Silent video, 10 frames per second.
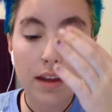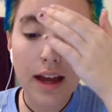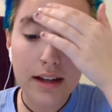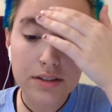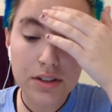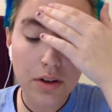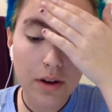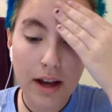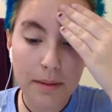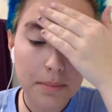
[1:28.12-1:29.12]
yeah, so
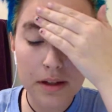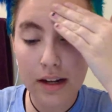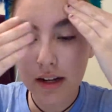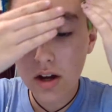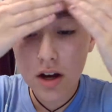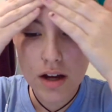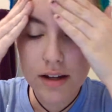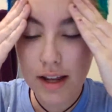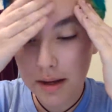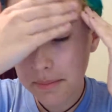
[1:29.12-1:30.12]
I put it
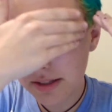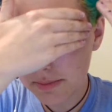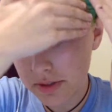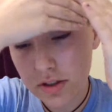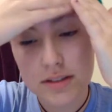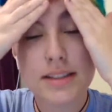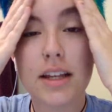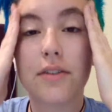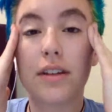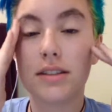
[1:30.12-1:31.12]
on and it makes your
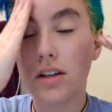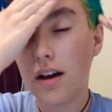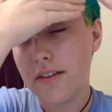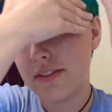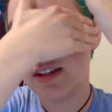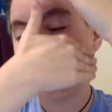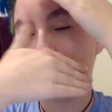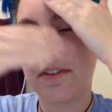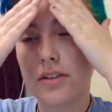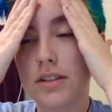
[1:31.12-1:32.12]
skin really soft and
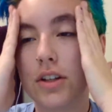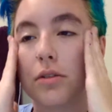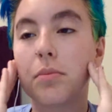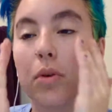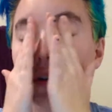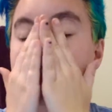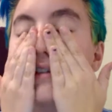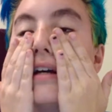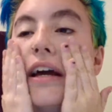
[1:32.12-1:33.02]
like fills in your pores.